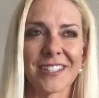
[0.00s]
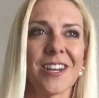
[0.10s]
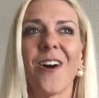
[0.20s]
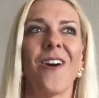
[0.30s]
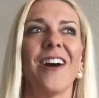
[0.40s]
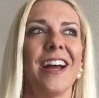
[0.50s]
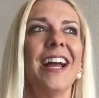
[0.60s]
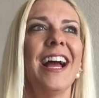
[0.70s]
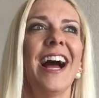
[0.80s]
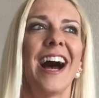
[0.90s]
So
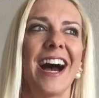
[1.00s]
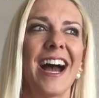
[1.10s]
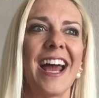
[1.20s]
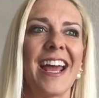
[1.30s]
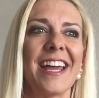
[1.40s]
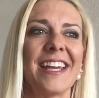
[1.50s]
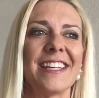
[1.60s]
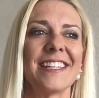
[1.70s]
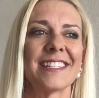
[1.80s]
I